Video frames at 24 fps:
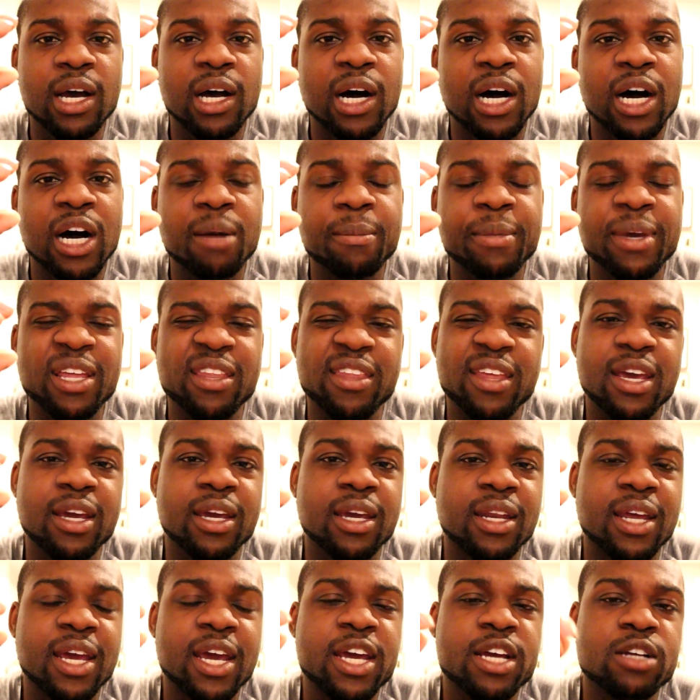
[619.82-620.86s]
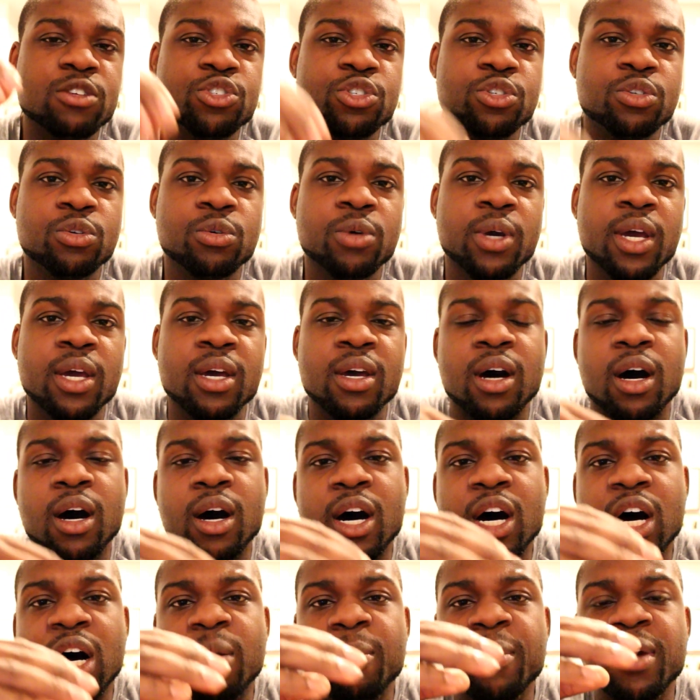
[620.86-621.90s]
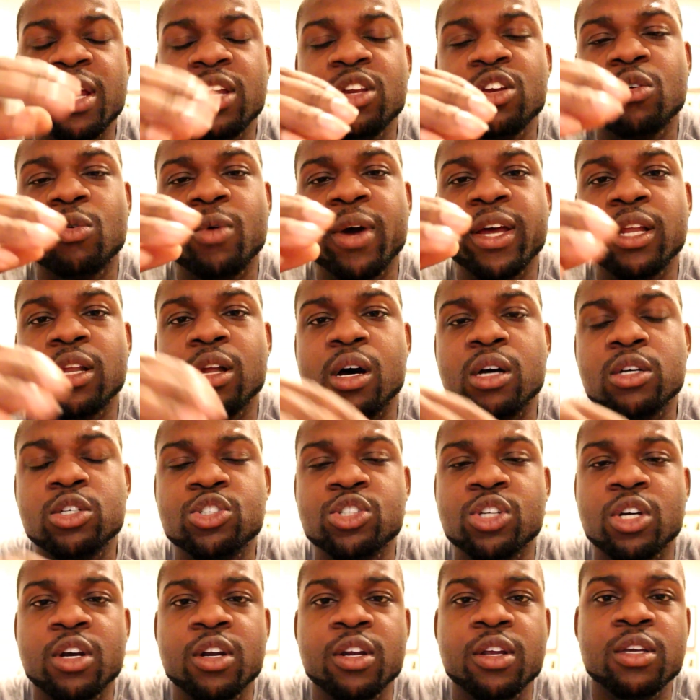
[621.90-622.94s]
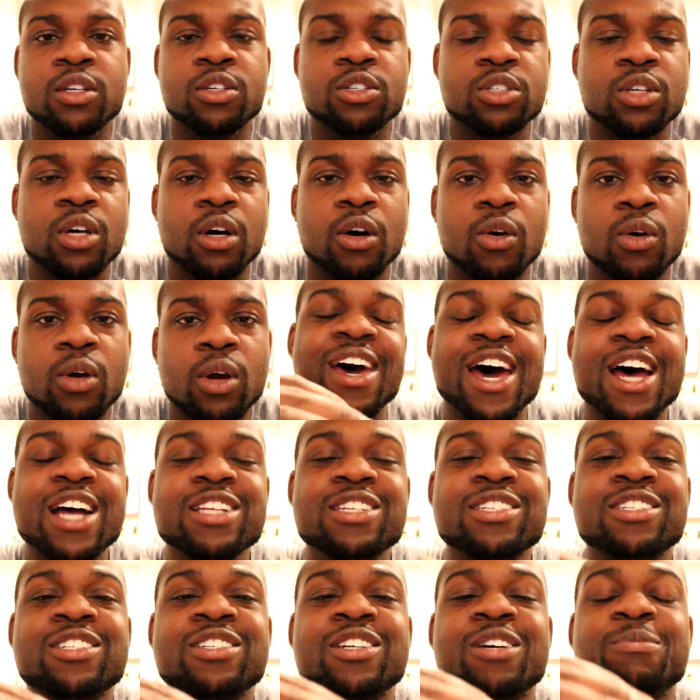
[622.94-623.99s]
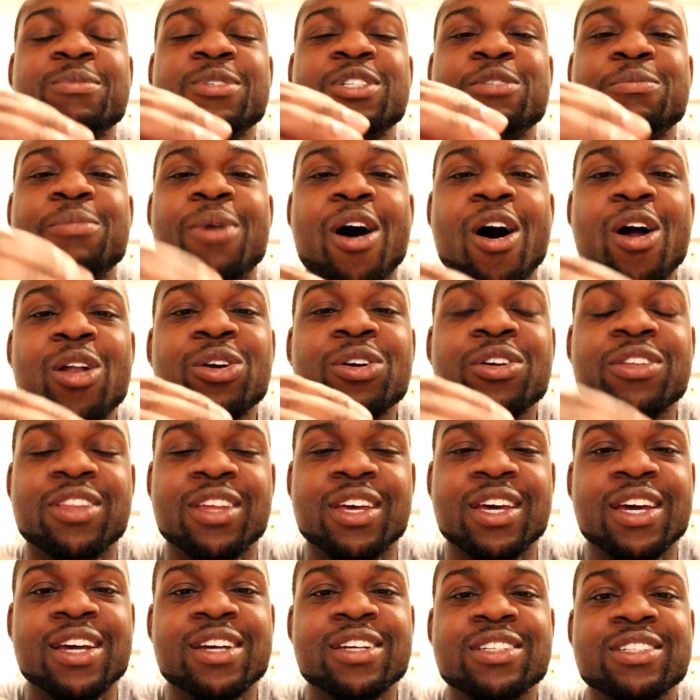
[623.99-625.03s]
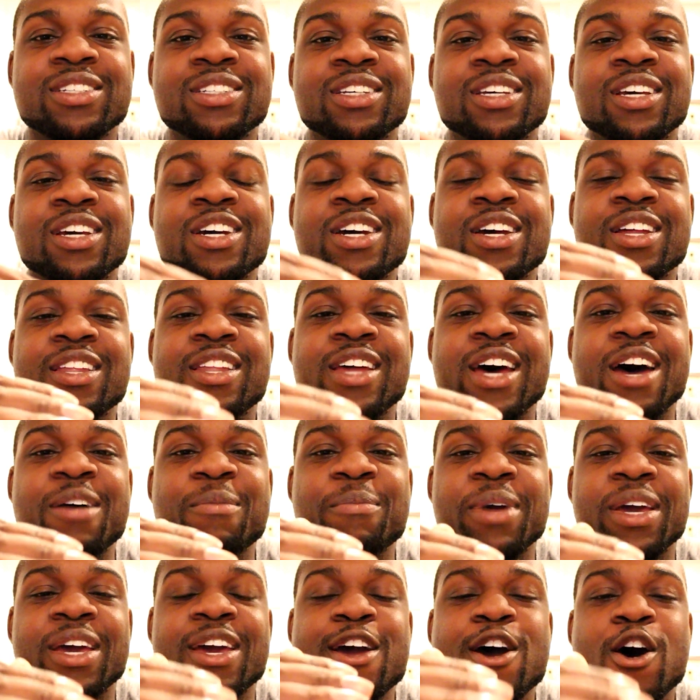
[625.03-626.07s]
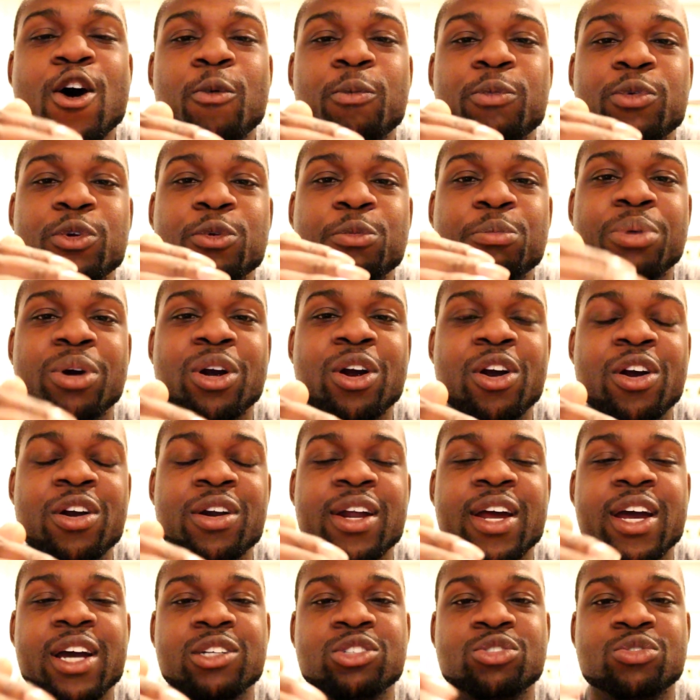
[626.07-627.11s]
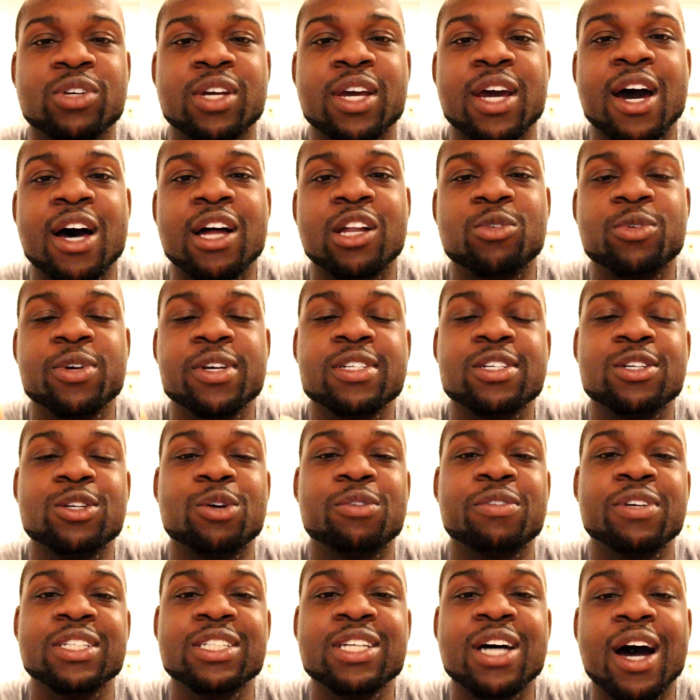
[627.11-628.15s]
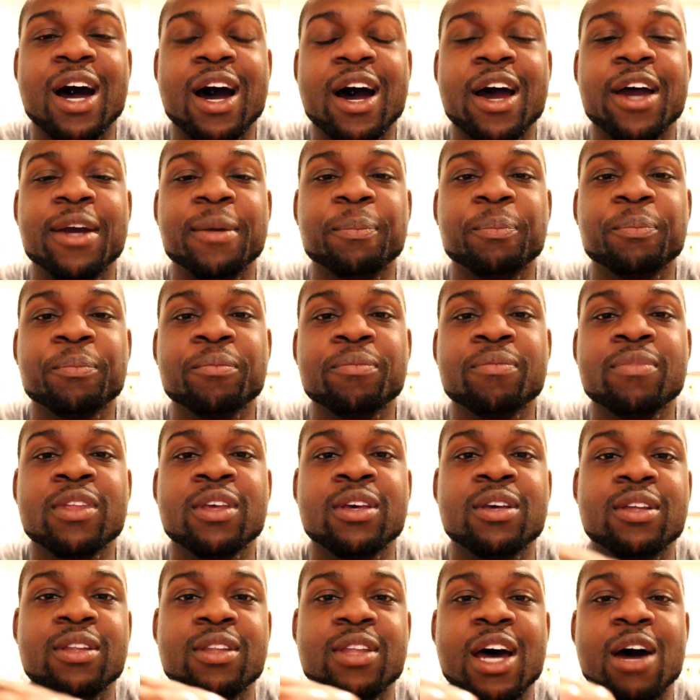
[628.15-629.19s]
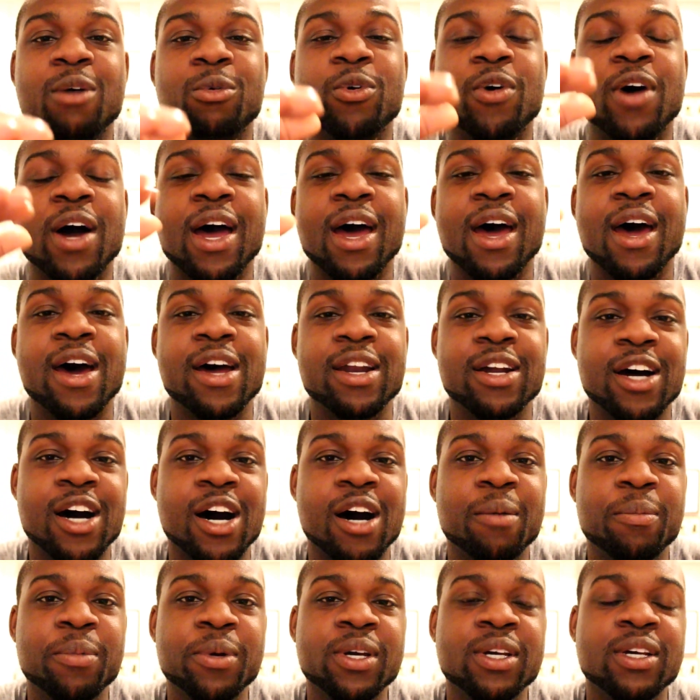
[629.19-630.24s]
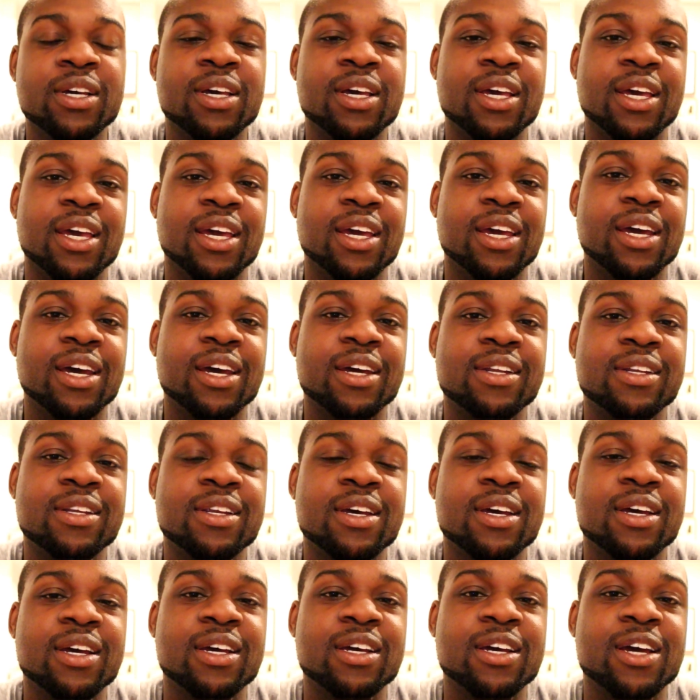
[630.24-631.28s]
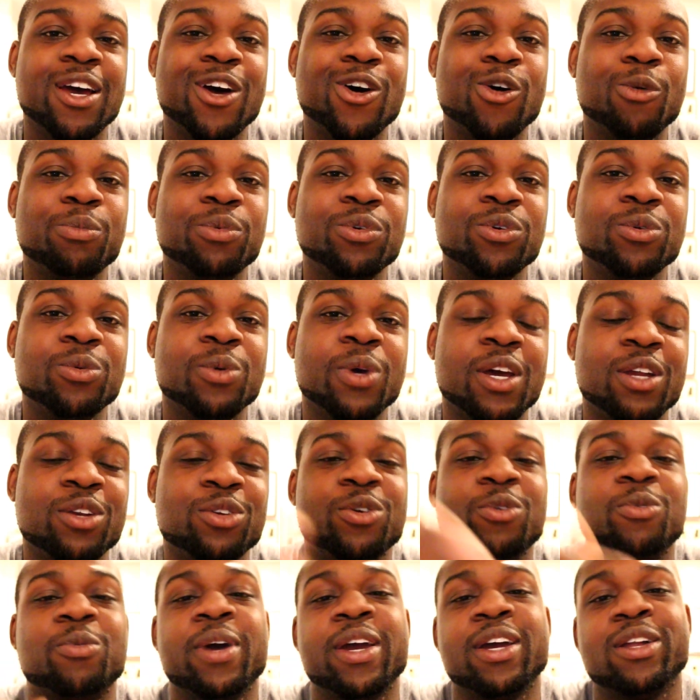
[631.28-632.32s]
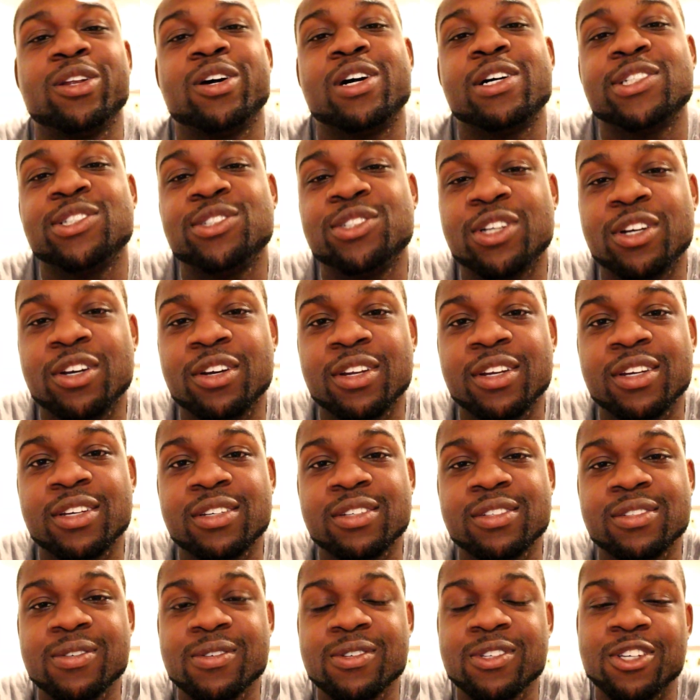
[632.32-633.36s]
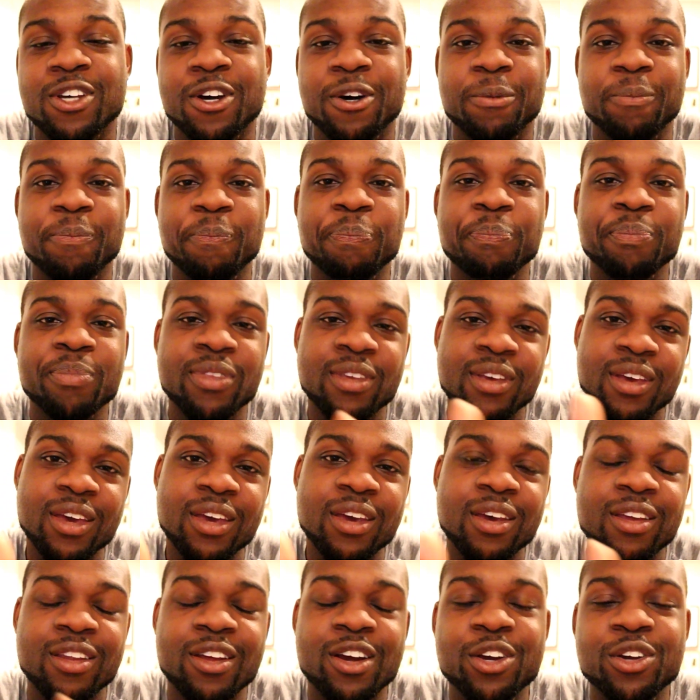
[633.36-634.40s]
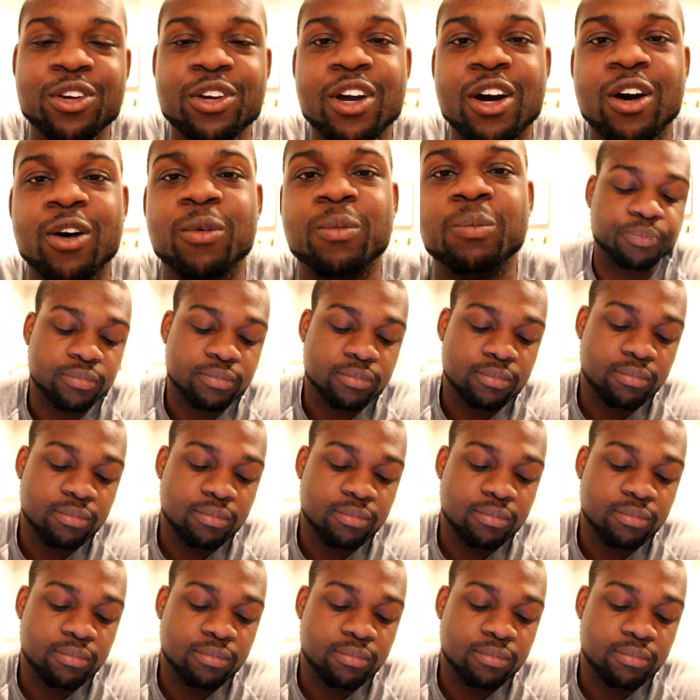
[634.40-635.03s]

um, and they can aid you um, in your weight loss journey. So add some smaller things that may help you burn extra calories, and over time that will add up and help you in your weight loss journey. So there you go.